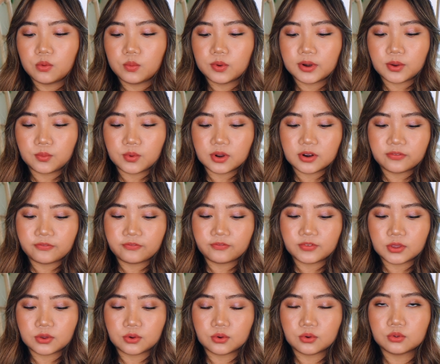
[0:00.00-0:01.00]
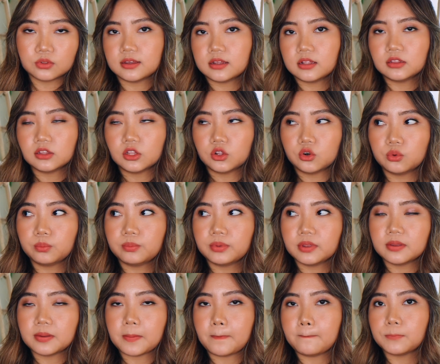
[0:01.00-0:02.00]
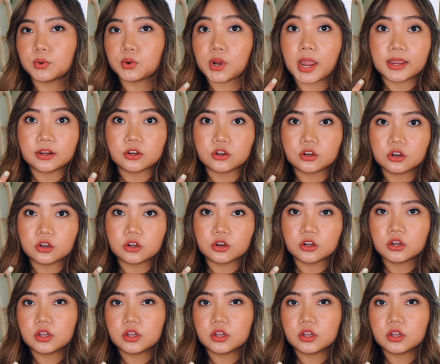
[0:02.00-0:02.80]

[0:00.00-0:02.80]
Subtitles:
When I want to feel a little bit brighter.